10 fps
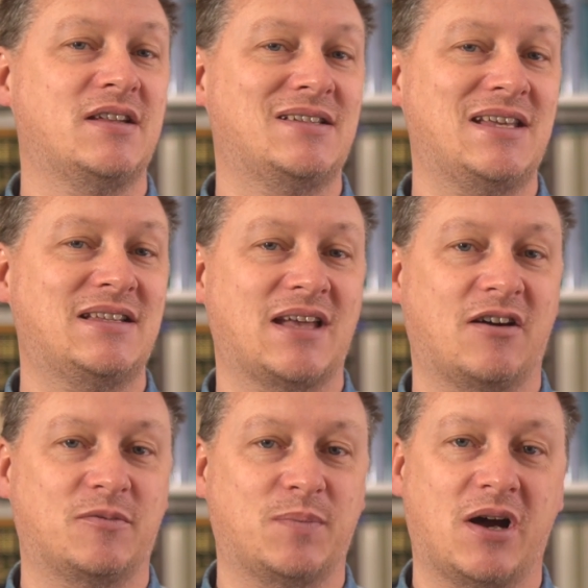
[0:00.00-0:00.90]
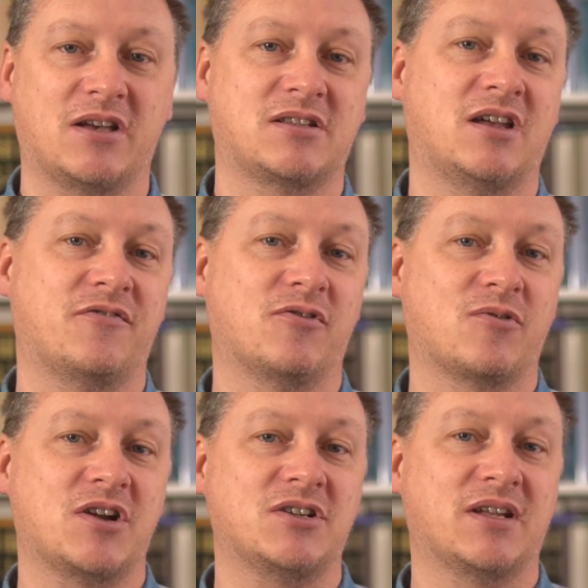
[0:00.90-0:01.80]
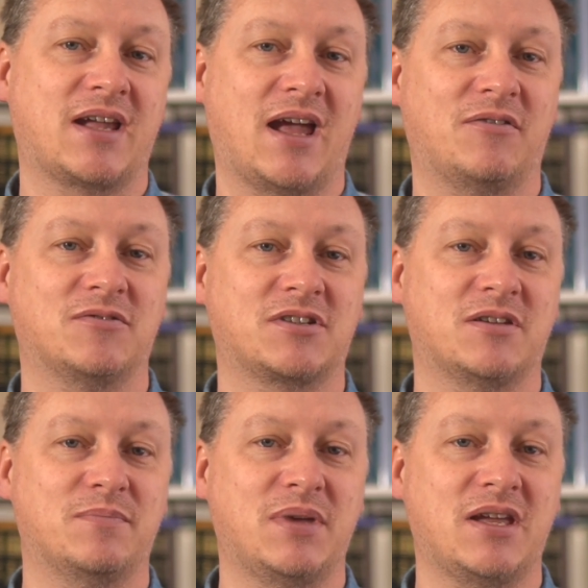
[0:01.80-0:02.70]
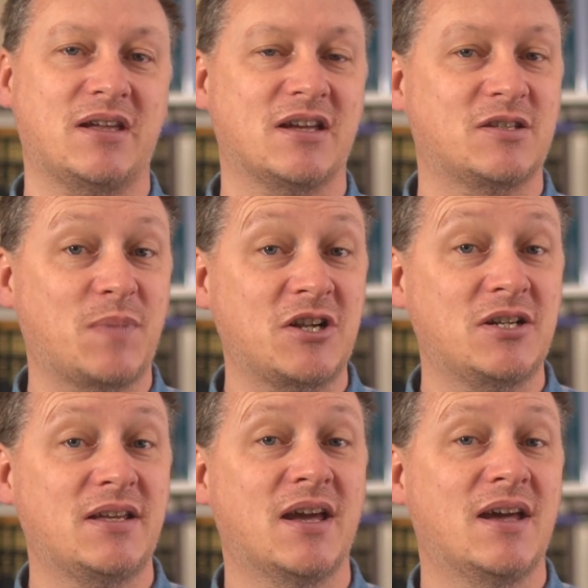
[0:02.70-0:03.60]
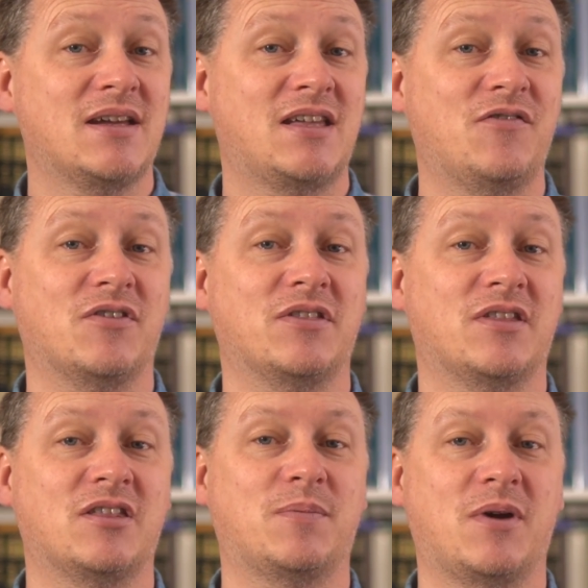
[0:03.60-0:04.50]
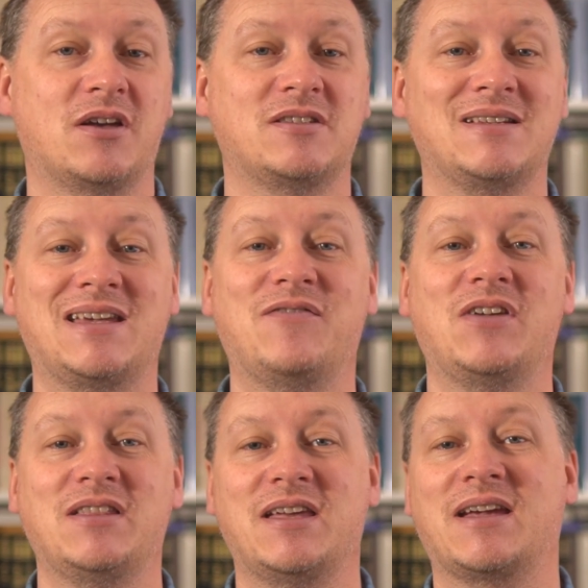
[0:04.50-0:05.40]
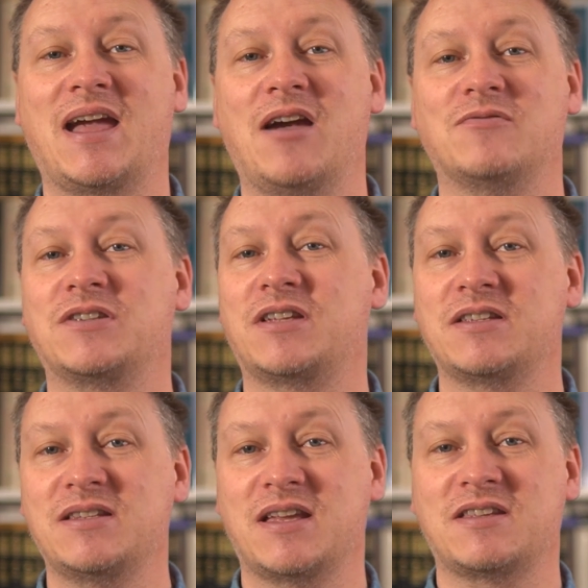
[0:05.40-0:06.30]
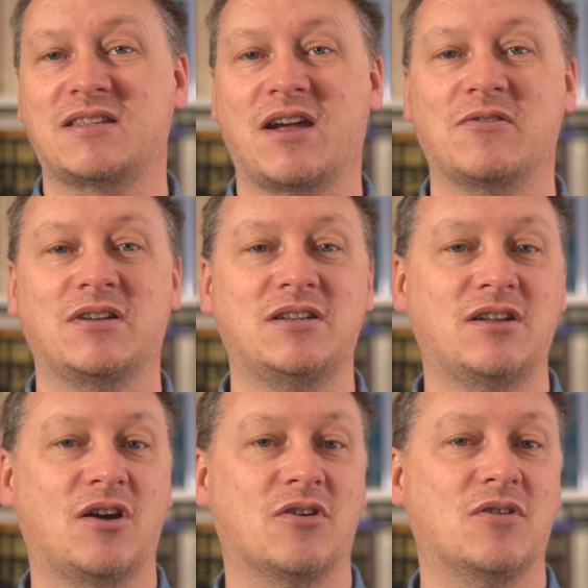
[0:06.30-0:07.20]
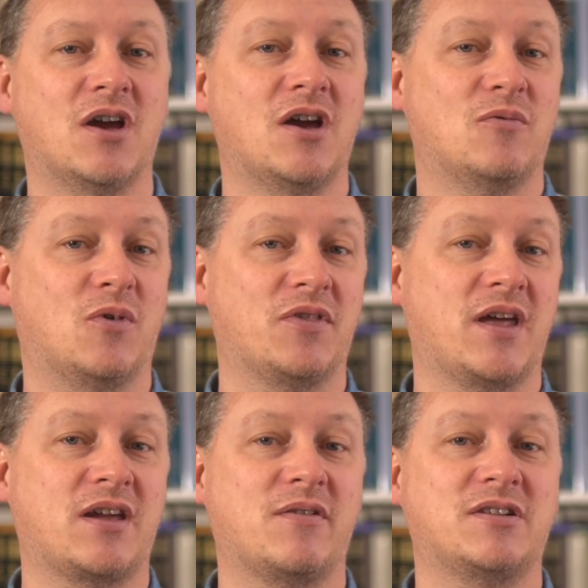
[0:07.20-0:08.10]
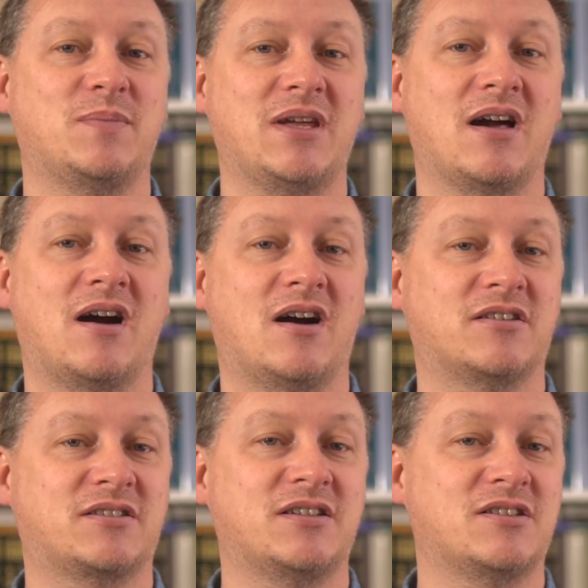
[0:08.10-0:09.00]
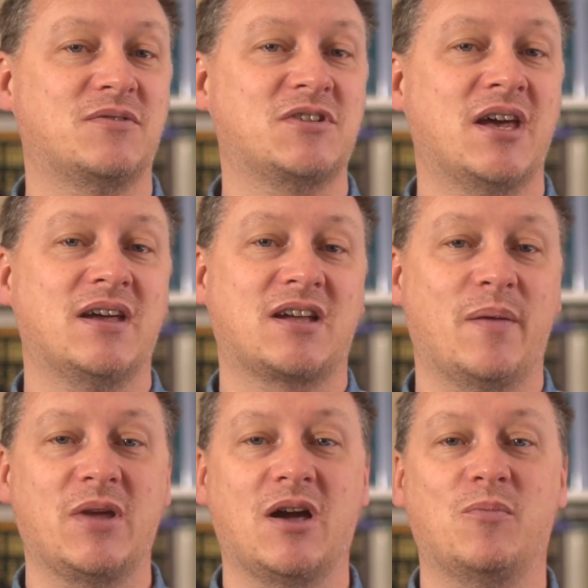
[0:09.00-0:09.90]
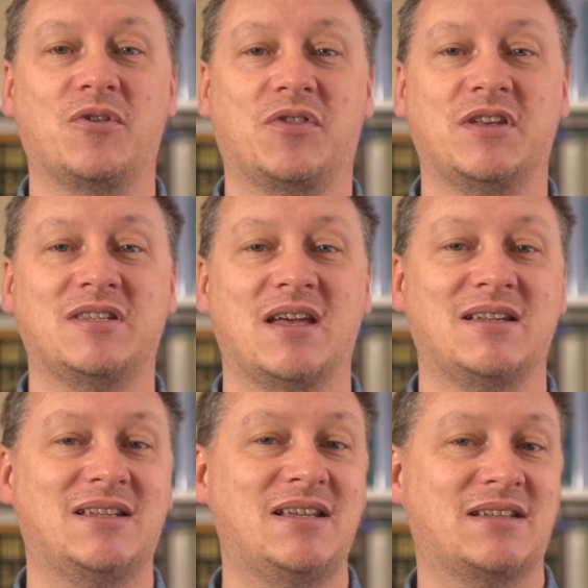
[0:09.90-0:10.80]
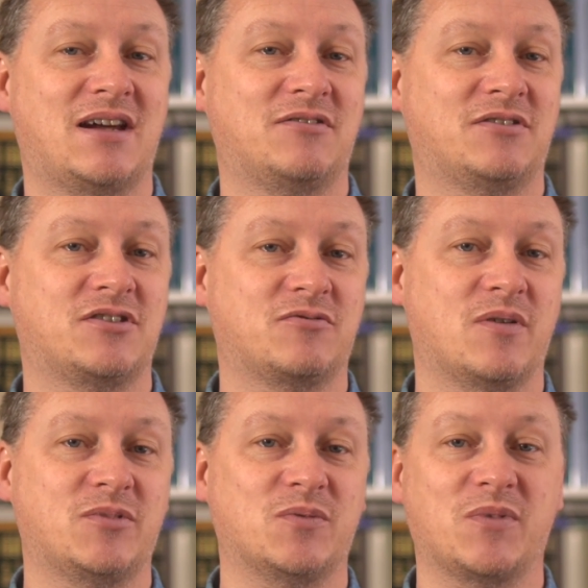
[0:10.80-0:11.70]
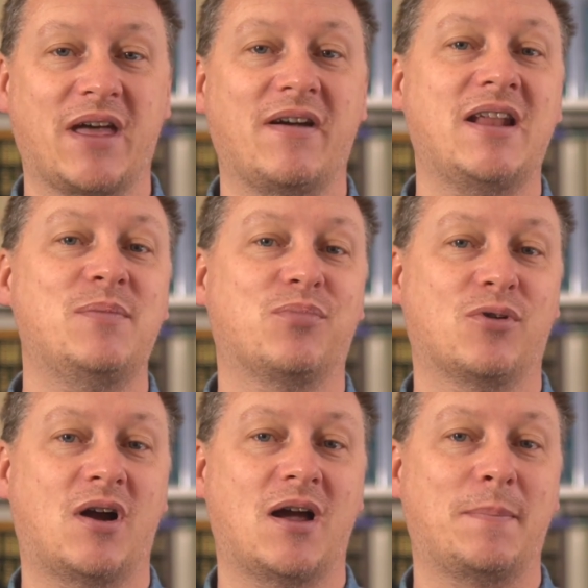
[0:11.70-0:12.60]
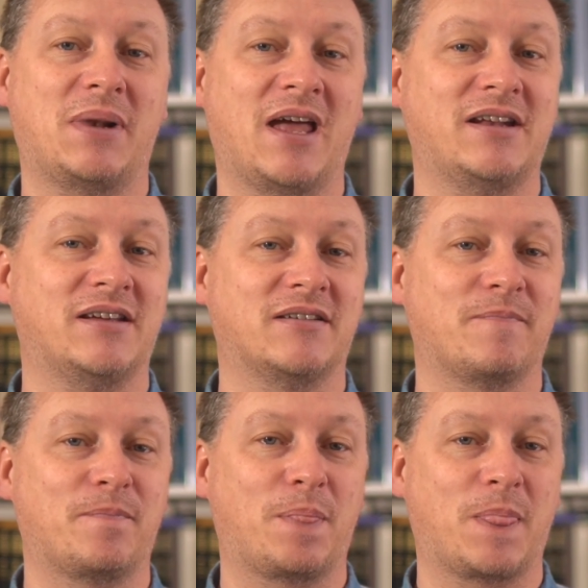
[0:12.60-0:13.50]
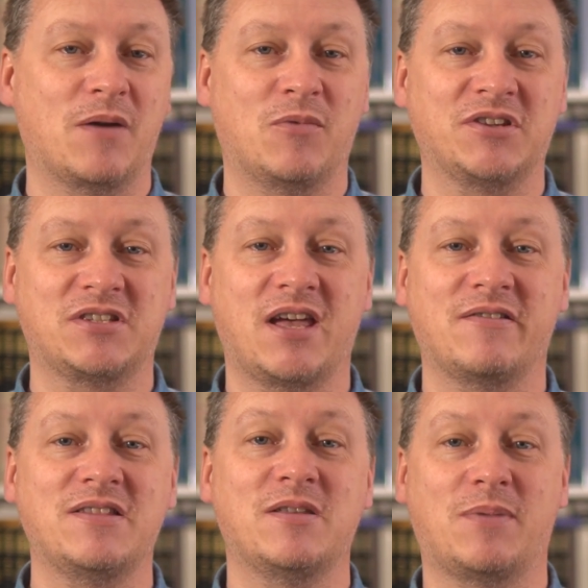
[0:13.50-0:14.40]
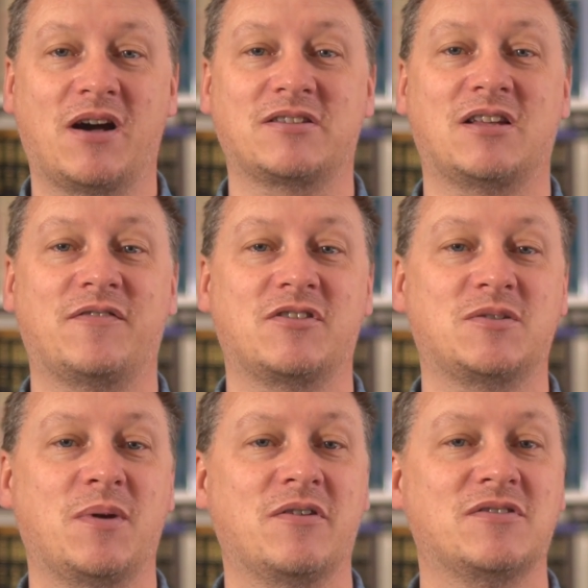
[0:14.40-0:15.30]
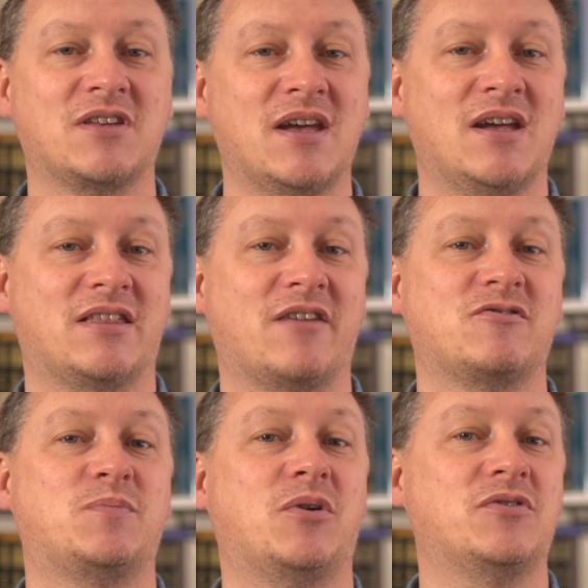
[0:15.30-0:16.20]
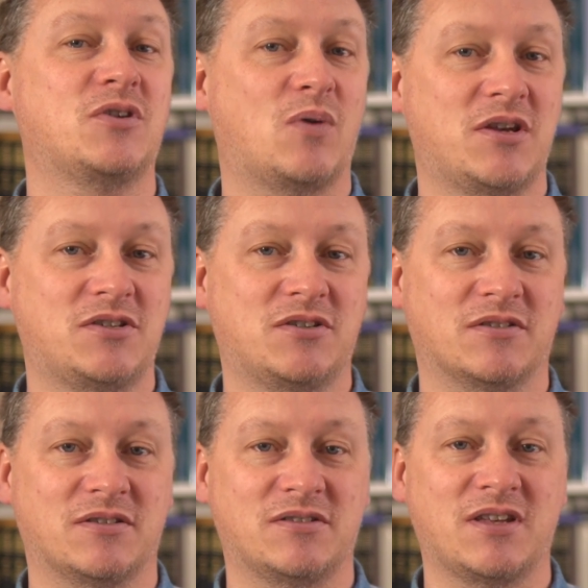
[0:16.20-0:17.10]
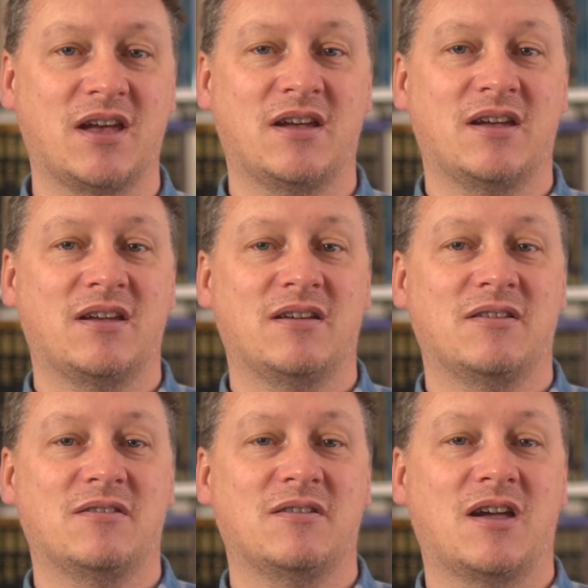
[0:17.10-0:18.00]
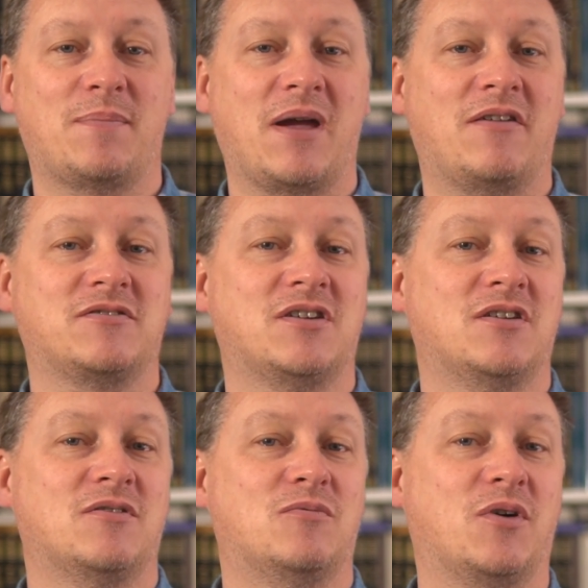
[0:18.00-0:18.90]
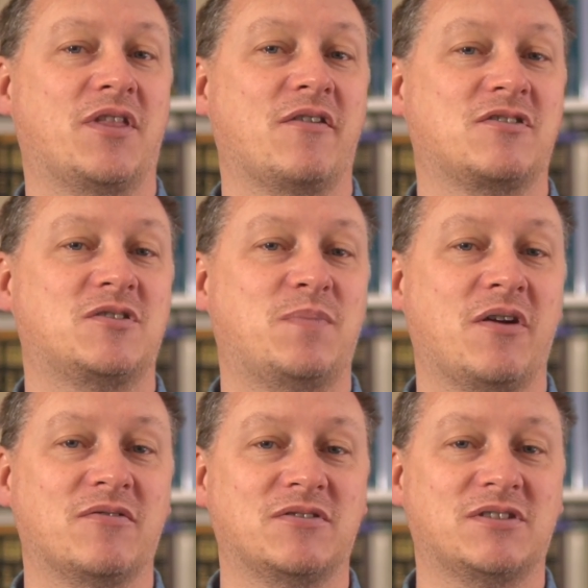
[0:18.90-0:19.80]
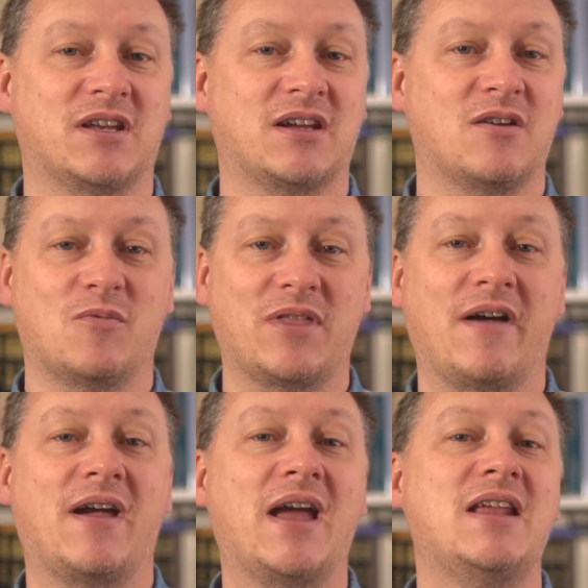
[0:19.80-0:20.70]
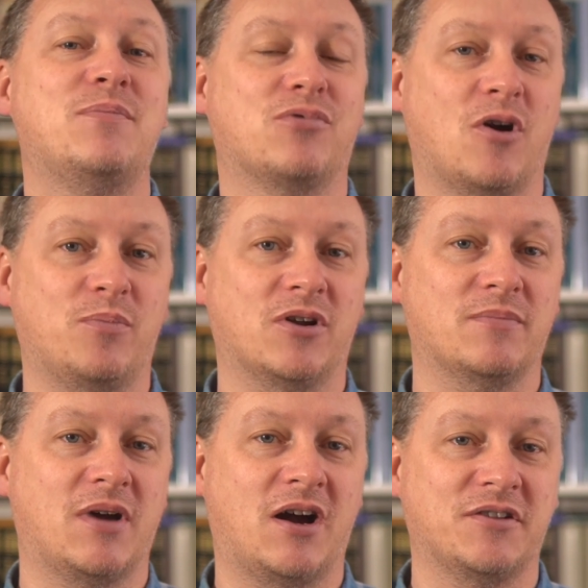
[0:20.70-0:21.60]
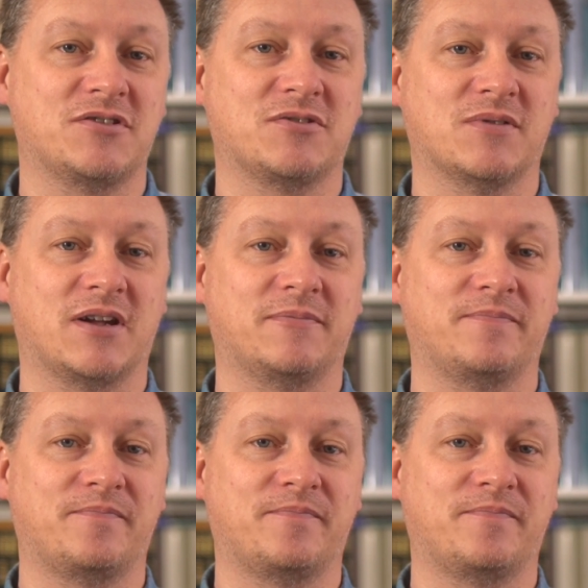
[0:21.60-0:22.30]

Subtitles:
and detailed past life regression accounts can be, especially given that the person giving the account doesn't necessarily know what they're going to be asked, and so is coming up with this detailed description without any prior planning. And once they're in the past life experience, they respond to questions about what they're experiencing without any problem answering.